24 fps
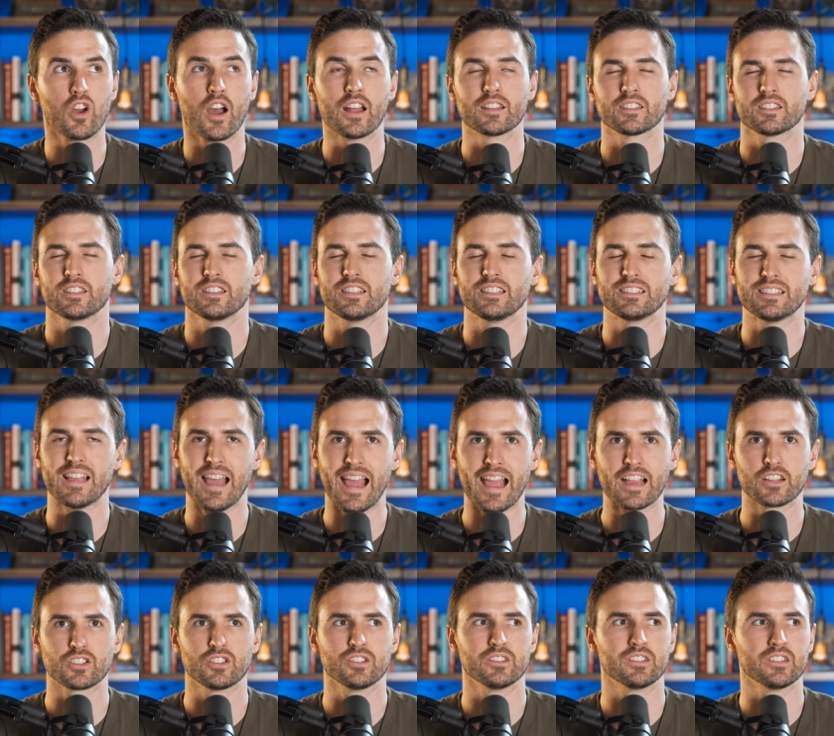thoughts and these
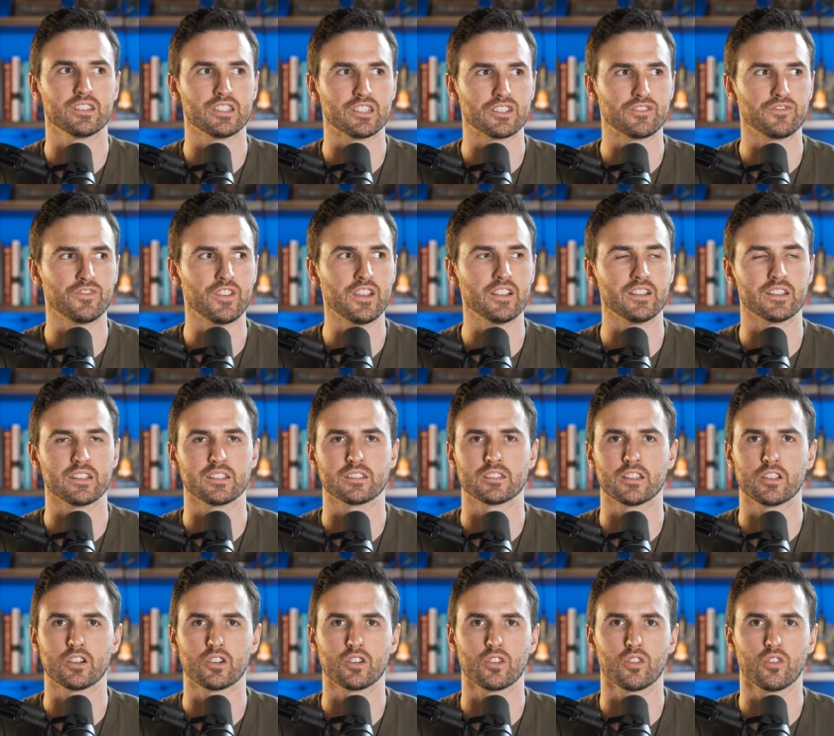actions and these feelings
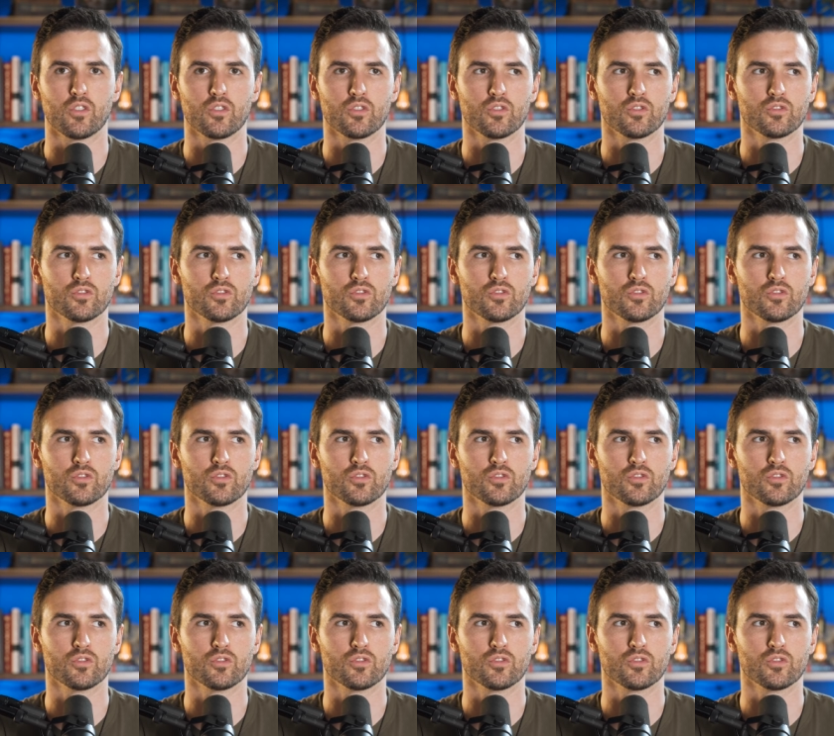that are